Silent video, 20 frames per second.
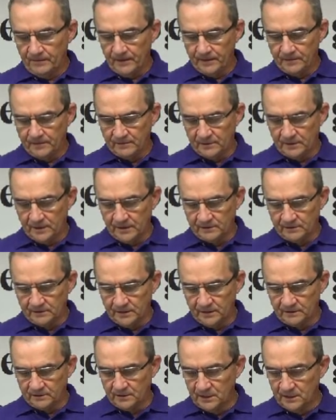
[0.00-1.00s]
at,
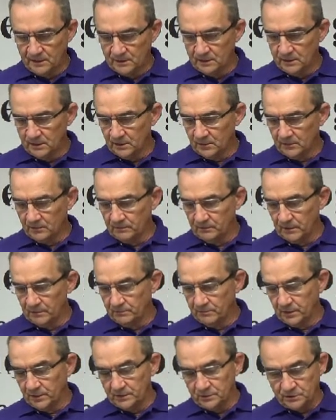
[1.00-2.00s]
at, at the end there.
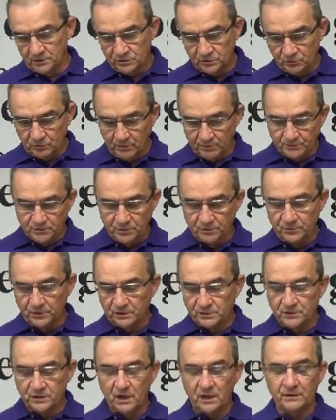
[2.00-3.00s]
But Scripture
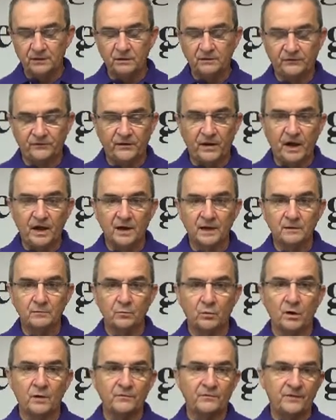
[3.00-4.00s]
does not
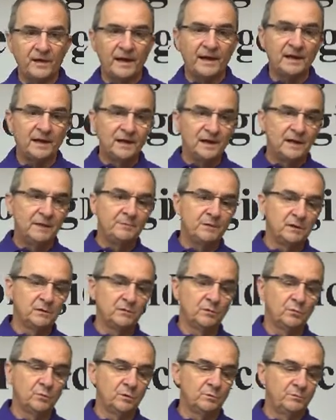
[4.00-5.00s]
define what that
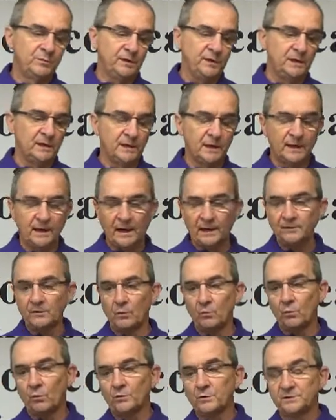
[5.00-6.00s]
limit will be, and I
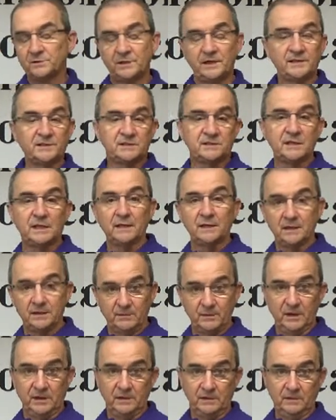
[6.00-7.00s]
don't want to test that
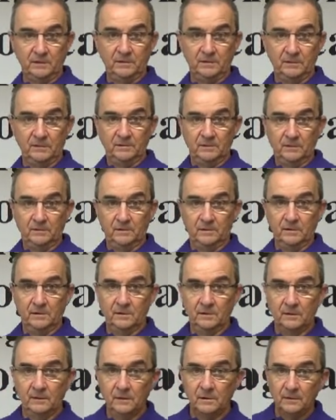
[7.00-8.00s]
limit.
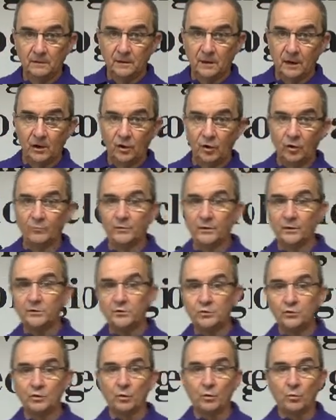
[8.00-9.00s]
I hope that
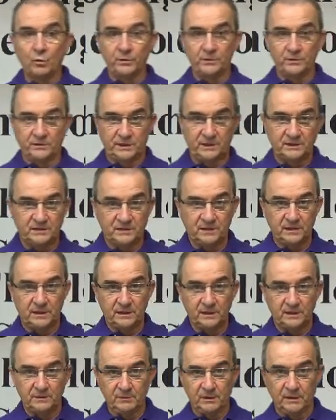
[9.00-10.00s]
you don't want to test
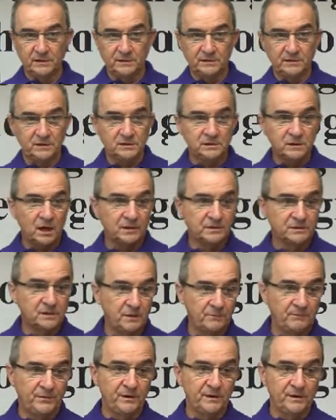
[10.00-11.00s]
that limit. This is not
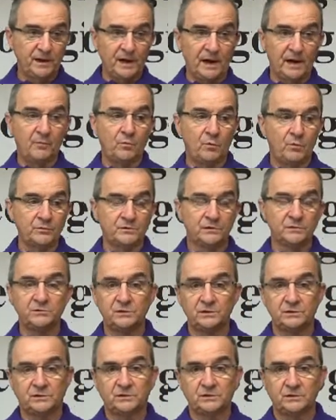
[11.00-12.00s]
something that I want to
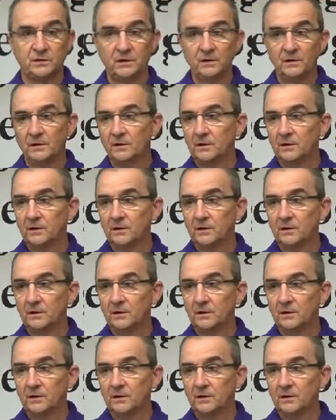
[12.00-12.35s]
just,